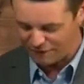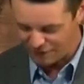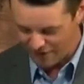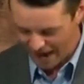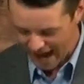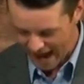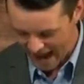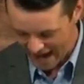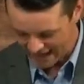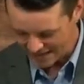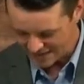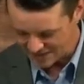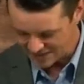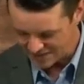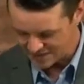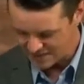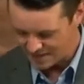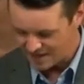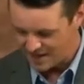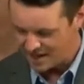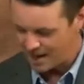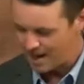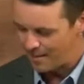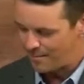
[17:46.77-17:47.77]
facts
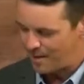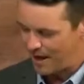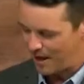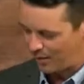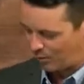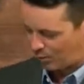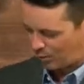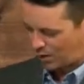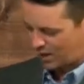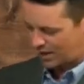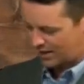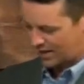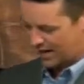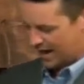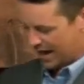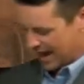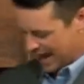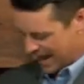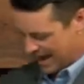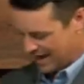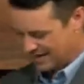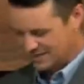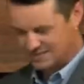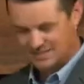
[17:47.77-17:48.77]
about what
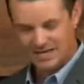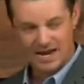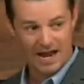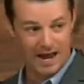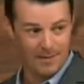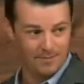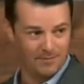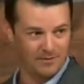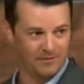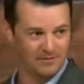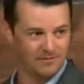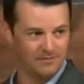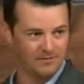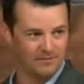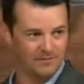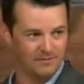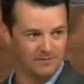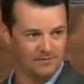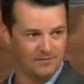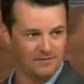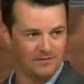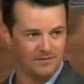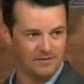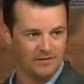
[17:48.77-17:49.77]
has happened.
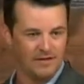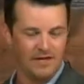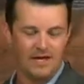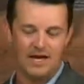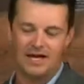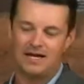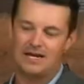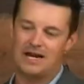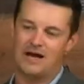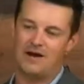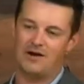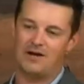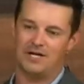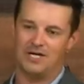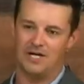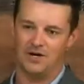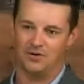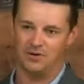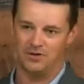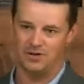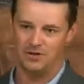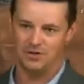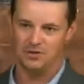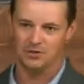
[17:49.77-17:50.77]
And now I
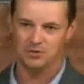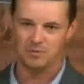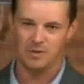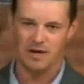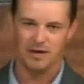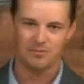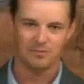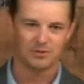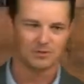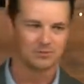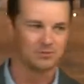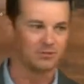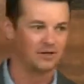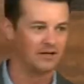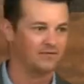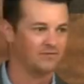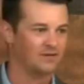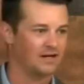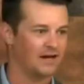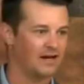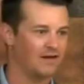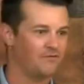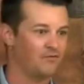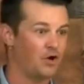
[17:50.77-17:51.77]
know in newspapers we
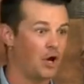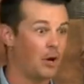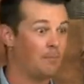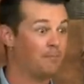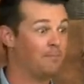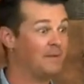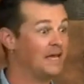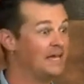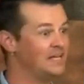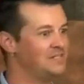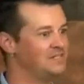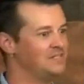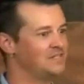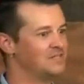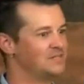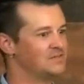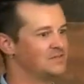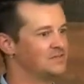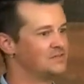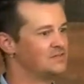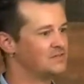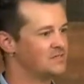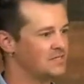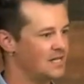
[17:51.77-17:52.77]
even have
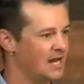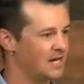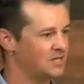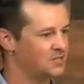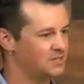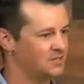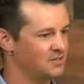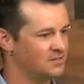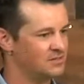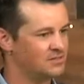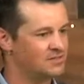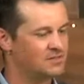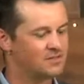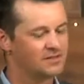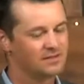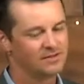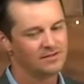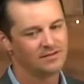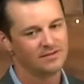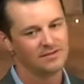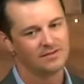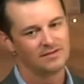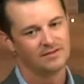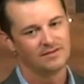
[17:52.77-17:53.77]
opinion sections.
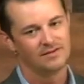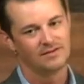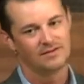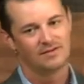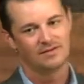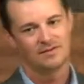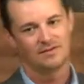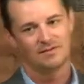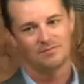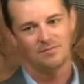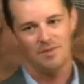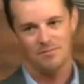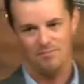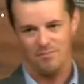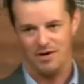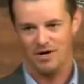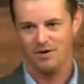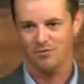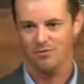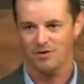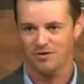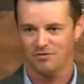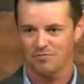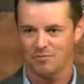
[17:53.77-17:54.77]
But
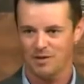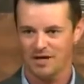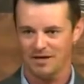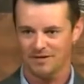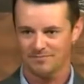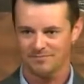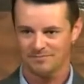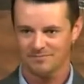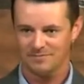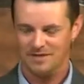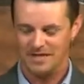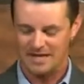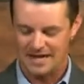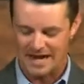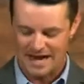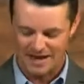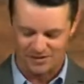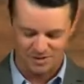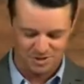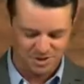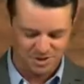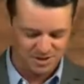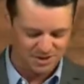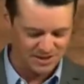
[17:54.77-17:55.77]
bear with me, the
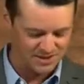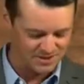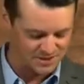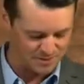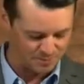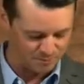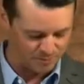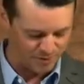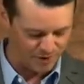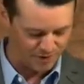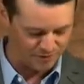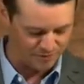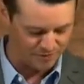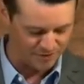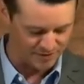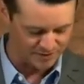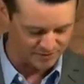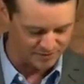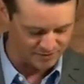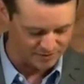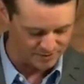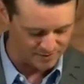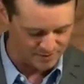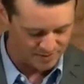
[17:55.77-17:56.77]
analogy isn't
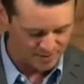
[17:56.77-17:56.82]
perfect.